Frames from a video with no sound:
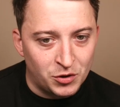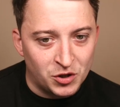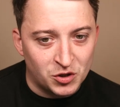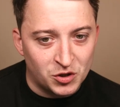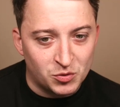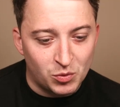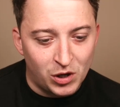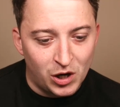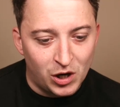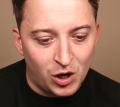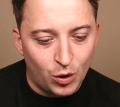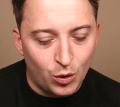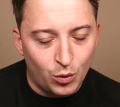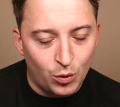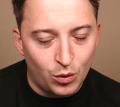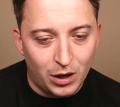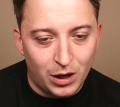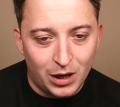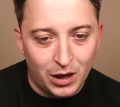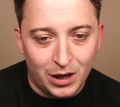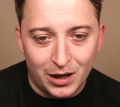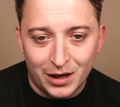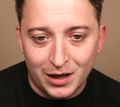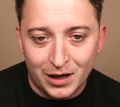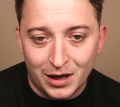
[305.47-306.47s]
as well.
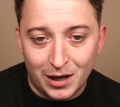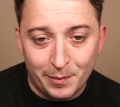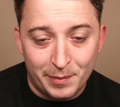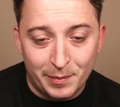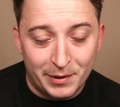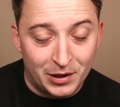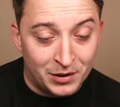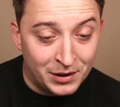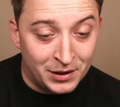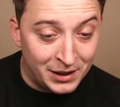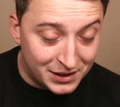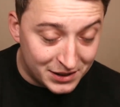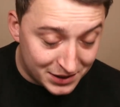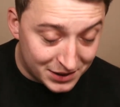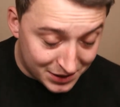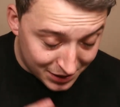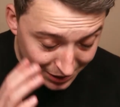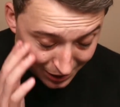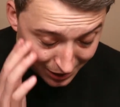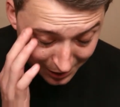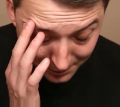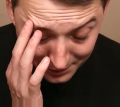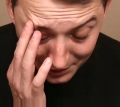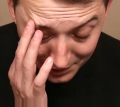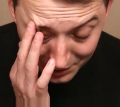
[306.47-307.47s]
I'll be honest
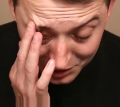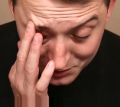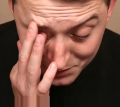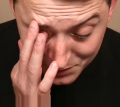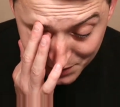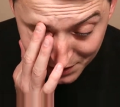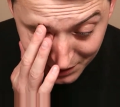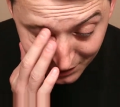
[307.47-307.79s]
with you